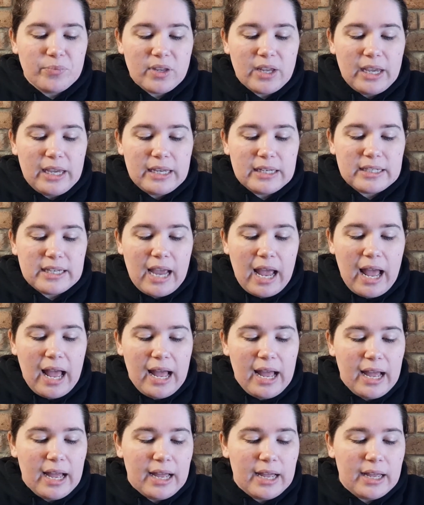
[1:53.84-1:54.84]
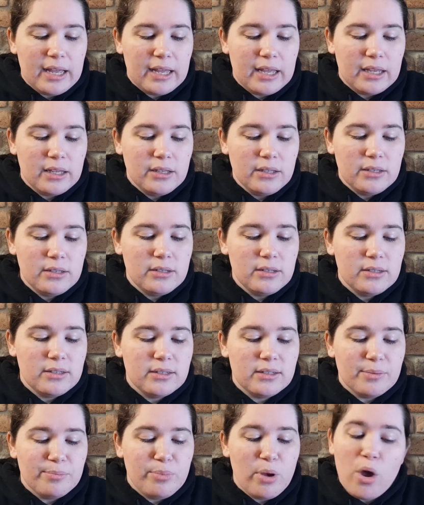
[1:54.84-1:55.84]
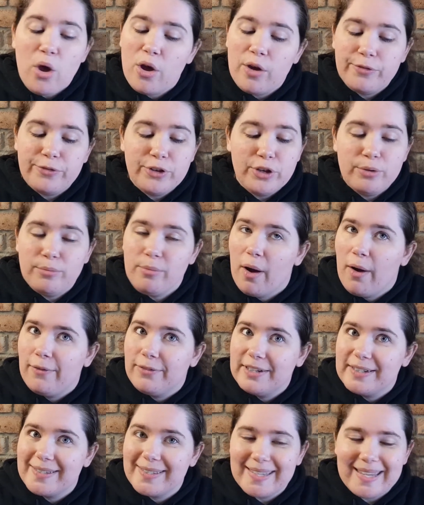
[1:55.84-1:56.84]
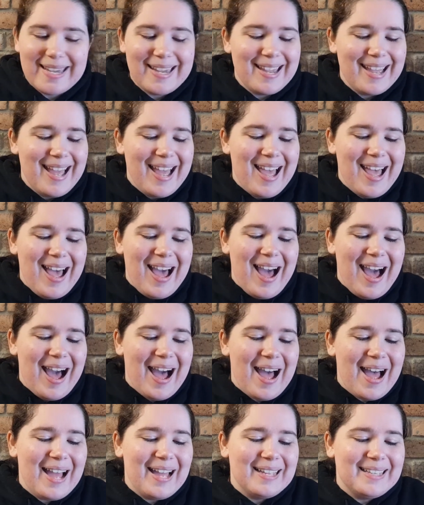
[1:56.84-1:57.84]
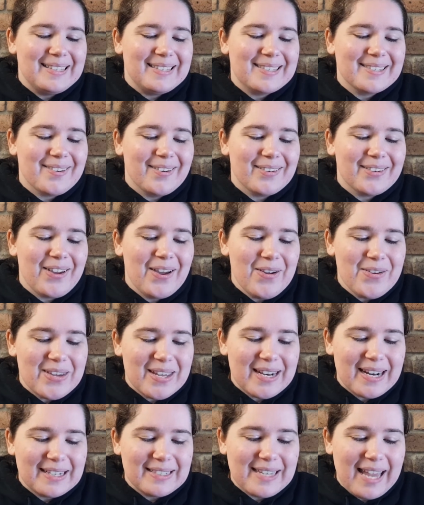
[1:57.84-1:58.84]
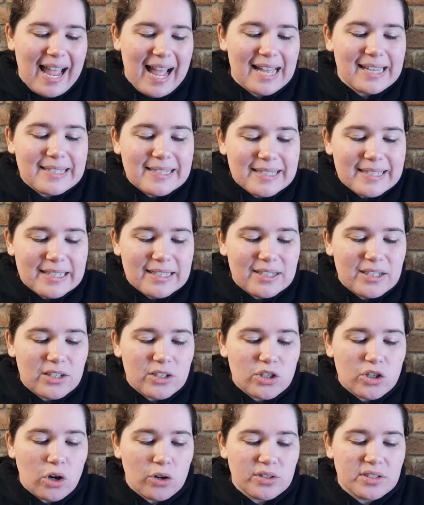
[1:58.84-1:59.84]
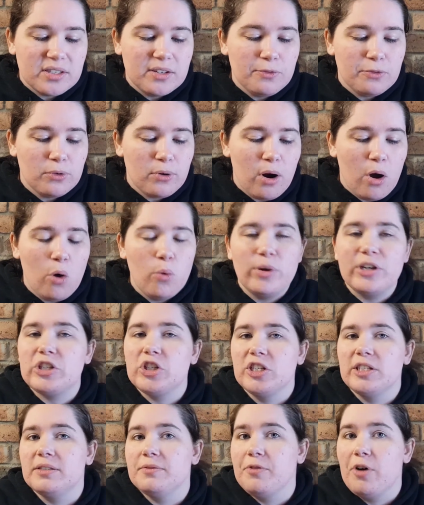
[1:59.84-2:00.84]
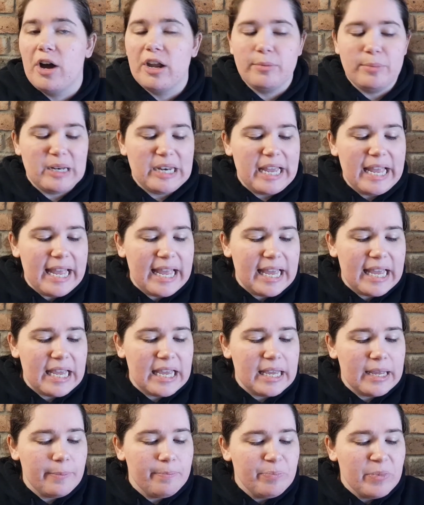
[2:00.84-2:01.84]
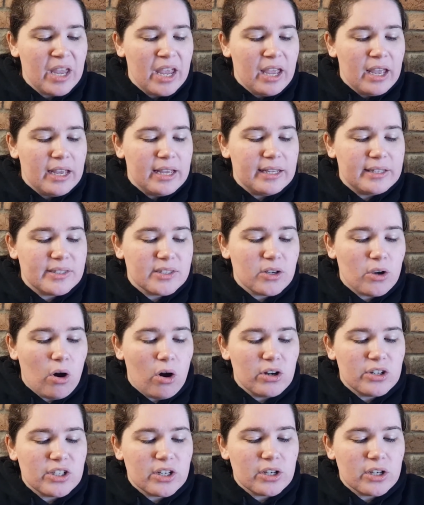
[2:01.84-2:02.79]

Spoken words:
It has some perfume, obviously. It's got coconut acid, tocopherol, which is vitamin E. It's got